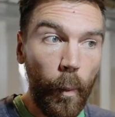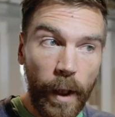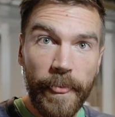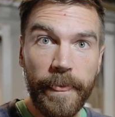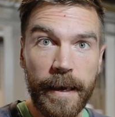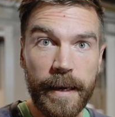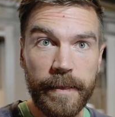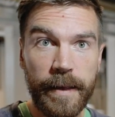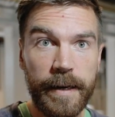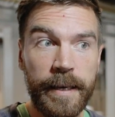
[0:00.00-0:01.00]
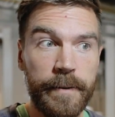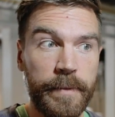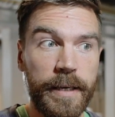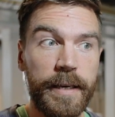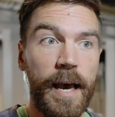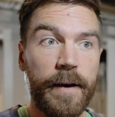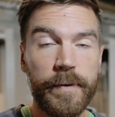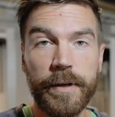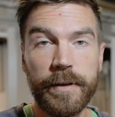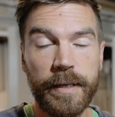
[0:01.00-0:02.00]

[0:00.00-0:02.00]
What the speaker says: one thing that hit me halfway,